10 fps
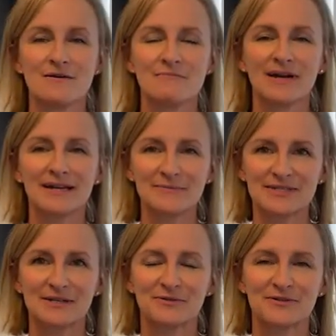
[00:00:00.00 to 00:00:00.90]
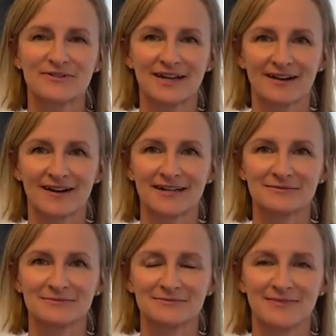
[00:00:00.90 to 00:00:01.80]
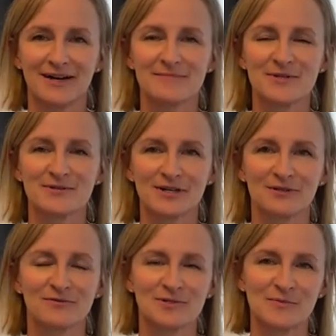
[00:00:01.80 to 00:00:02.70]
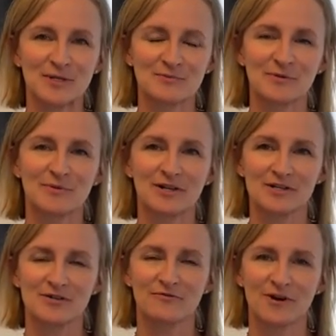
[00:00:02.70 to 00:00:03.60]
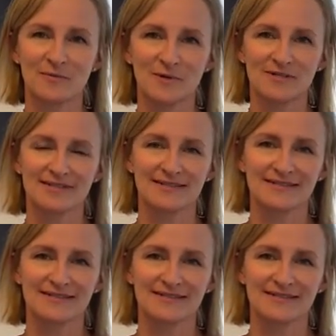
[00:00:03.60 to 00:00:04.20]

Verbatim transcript: My name is Andrea Vaccari. I'm the Director of Responsible Production Frameworks and